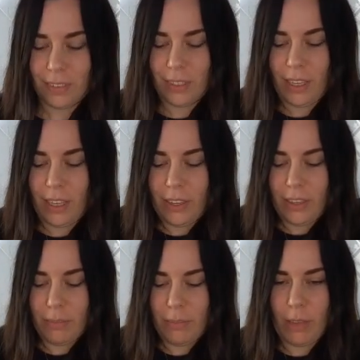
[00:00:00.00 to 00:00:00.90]
Oh,
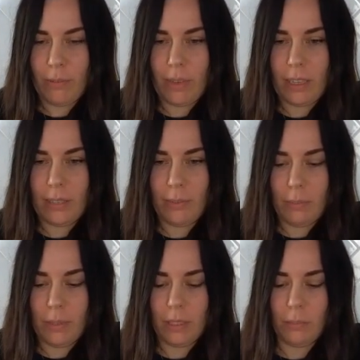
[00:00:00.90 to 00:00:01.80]
I definitely
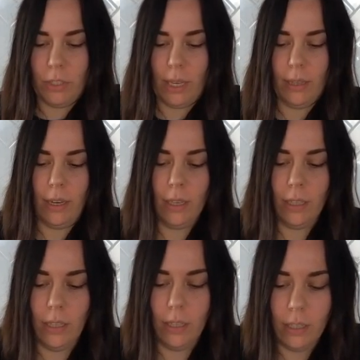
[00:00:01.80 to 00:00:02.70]
missed some chat there. I'm
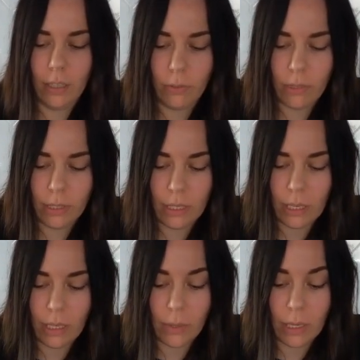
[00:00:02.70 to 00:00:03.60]
gonna risk it
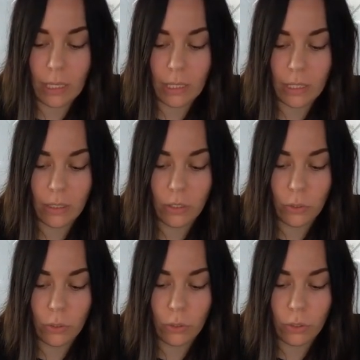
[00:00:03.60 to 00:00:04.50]
anyway and
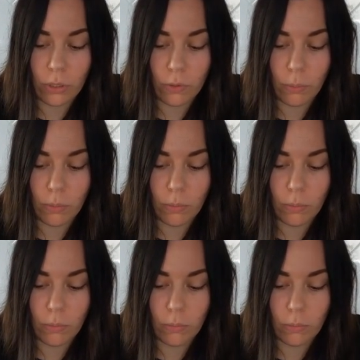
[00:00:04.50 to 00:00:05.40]
use Josh's room.
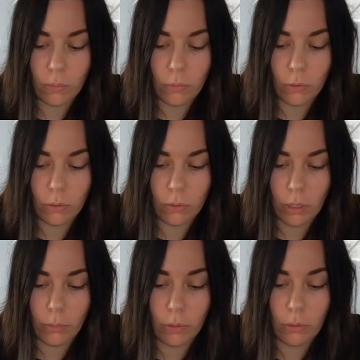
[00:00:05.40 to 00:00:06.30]

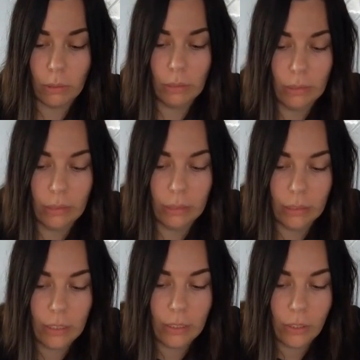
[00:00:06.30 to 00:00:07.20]
I
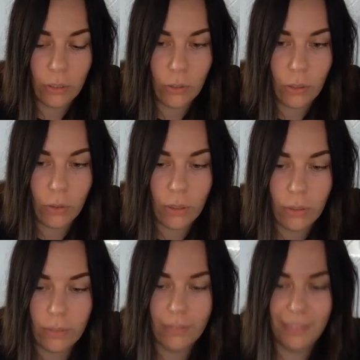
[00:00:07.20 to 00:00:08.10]
was gonna scroll.
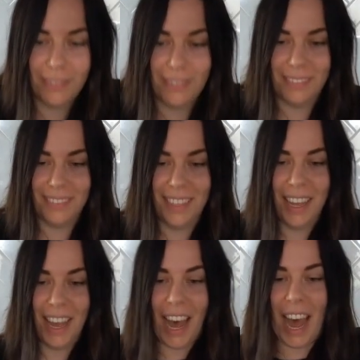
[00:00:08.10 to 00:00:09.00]

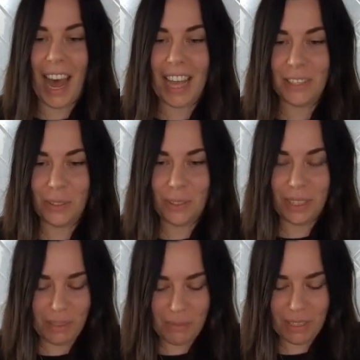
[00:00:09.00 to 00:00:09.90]
I
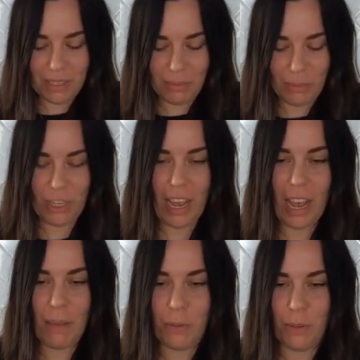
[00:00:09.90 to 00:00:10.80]
totally missed some chat.
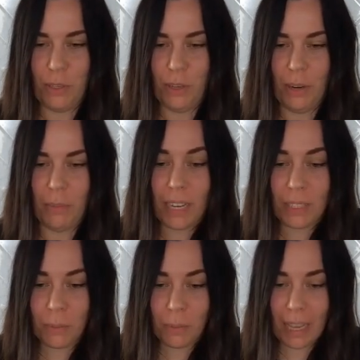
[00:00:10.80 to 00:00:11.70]
I'm so sorry, but I
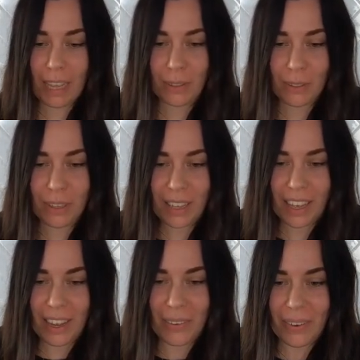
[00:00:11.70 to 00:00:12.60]
saw Panther.
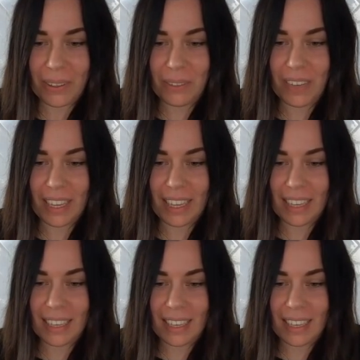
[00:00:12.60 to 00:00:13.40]
Welcome in.